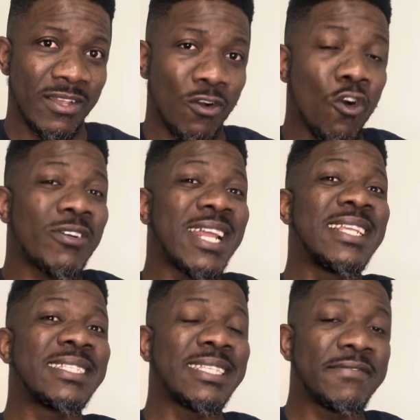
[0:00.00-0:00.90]
or
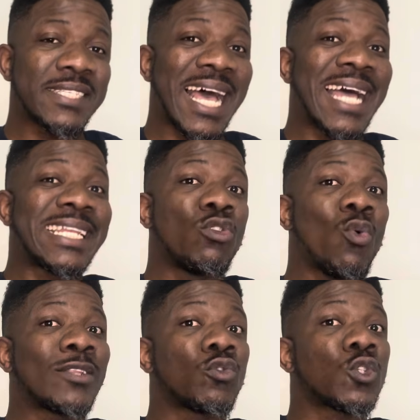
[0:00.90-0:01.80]
relatives are the
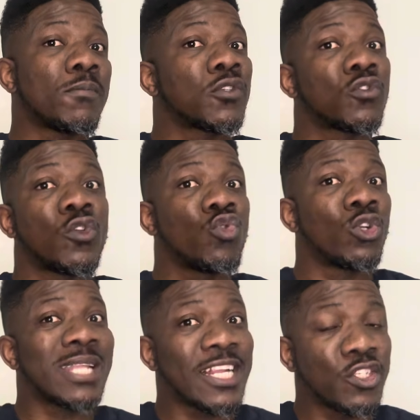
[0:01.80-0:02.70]
one to sponsor you
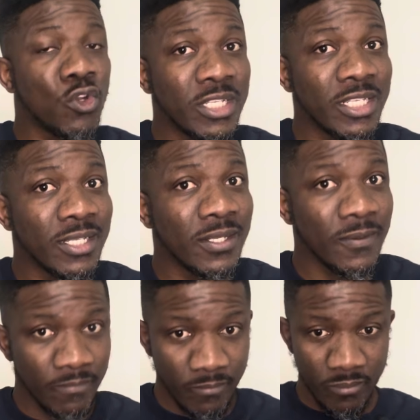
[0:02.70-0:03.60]
on that journey.
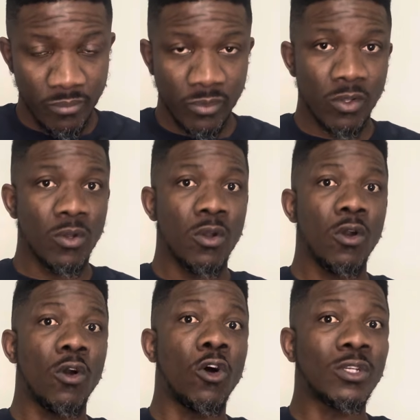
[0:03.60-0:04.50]

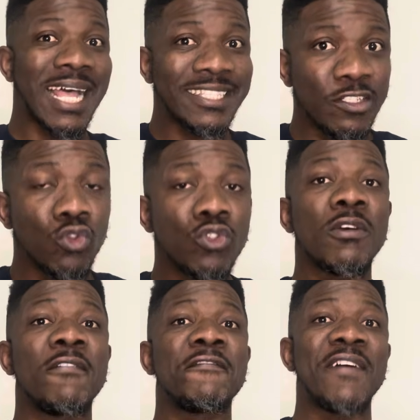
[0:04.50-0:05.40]
On that note,
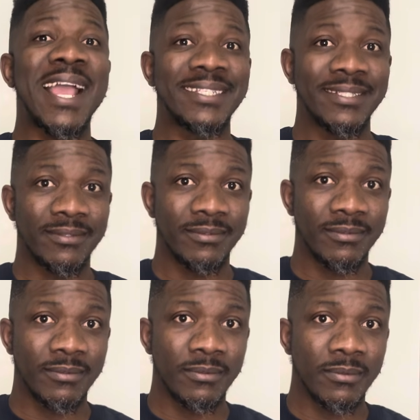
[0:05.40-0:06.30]
fine.
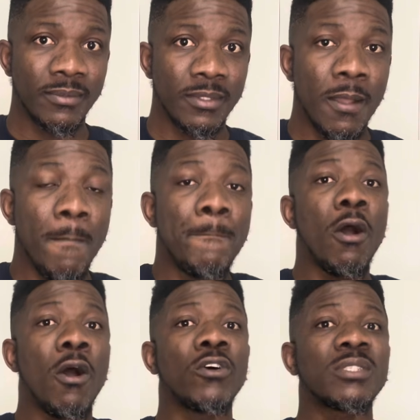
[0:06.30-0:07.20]

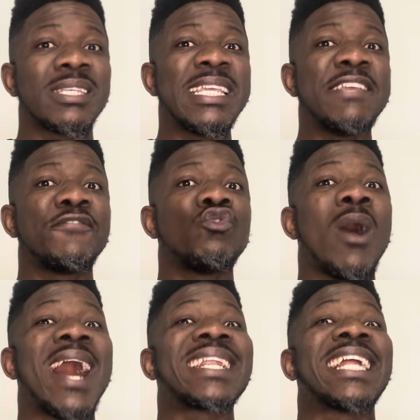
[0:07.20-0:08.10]
But if you
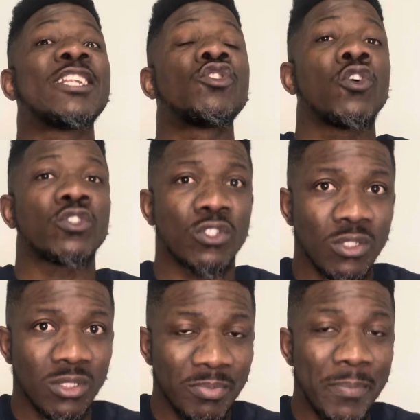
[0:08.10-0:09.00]
are an adult,
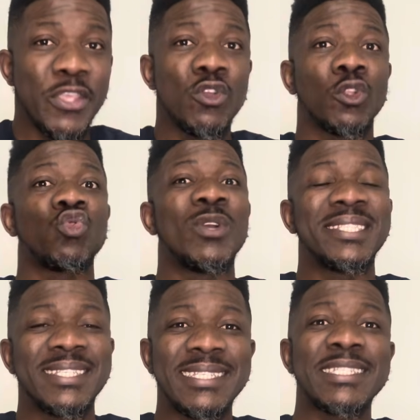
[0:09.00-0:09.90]
maybe in your
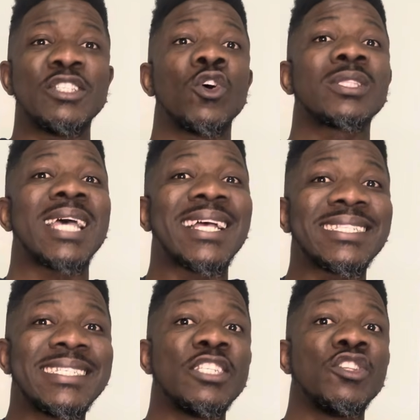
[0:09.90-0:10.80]
20s, in your
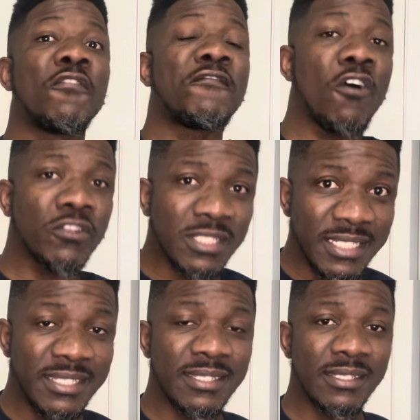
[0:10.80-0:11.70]
30s, in your
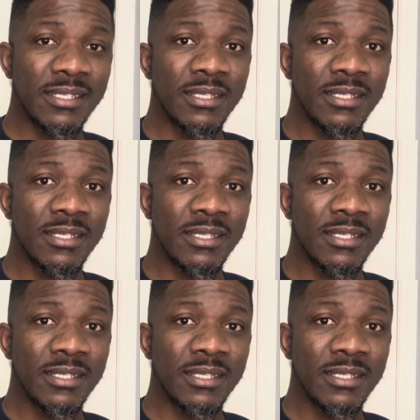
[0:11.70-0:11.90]
40s,